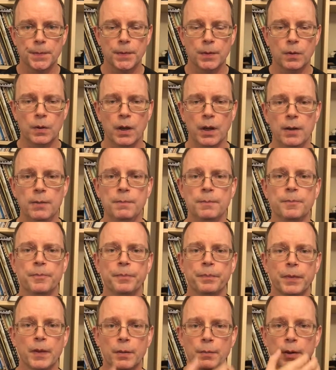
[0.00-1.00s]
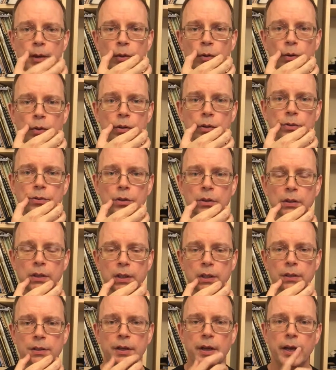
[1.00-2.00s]
Okay? My corners are a
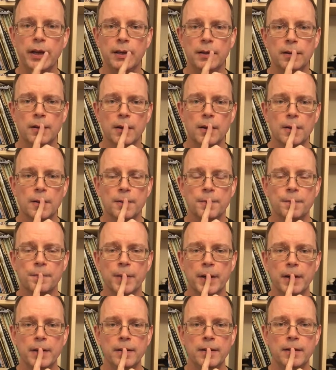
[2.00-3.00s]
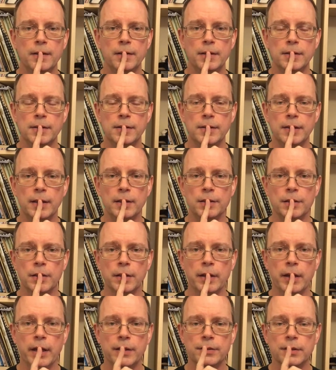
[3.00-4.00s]
little tight. The
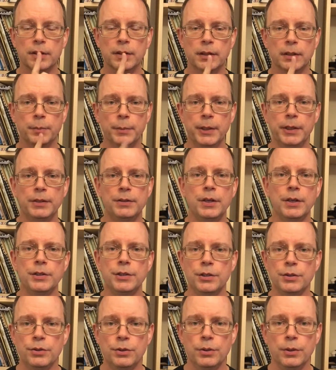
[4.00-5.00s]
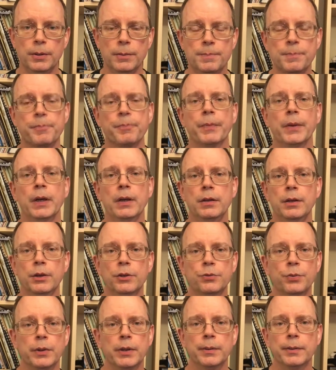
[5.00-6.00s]
center has a little bit of tension to it. And
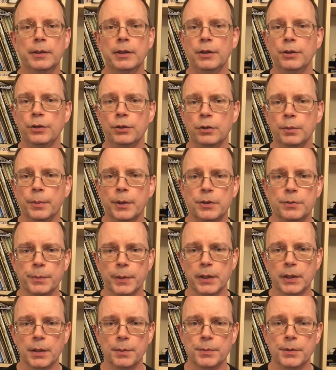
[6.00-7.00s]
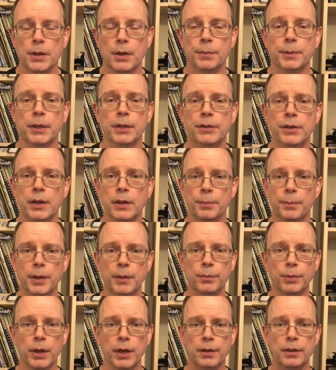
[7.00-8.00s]
here's what I'm going to do to buzz my lips. I'm going to take a
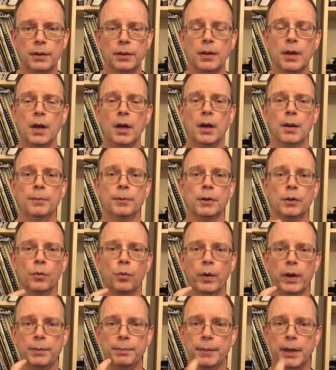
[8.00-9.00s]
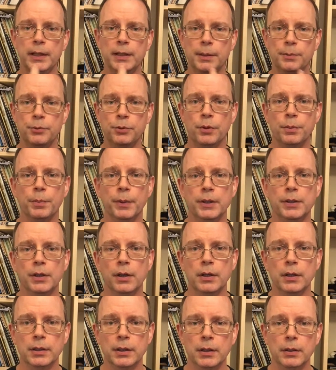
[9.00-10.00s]
big breath. I'm going to wet my lips with my
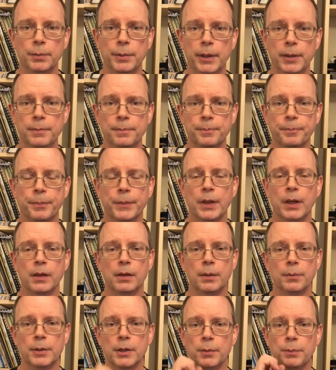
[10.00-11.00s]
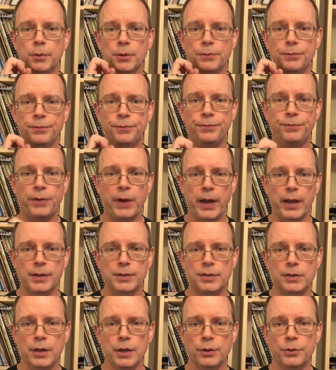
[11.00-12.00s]
tongue a little bit. And I'm going to put
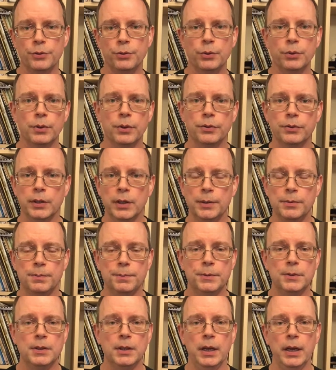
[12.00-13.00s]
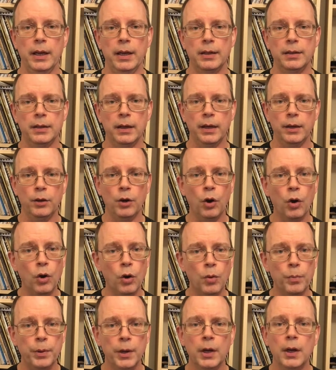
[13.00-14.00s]
fast air through those lips. And I
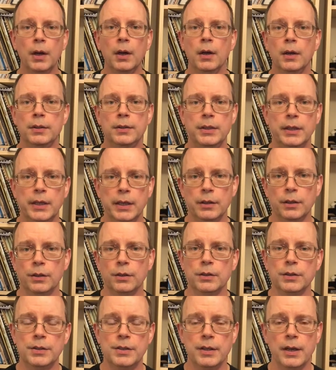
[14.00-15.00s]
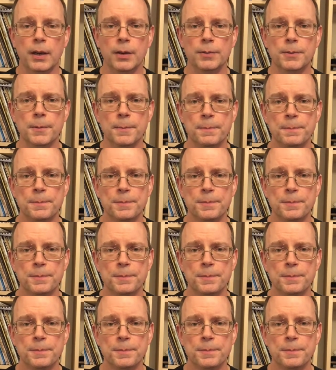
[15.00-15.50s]
hope to get a good sound.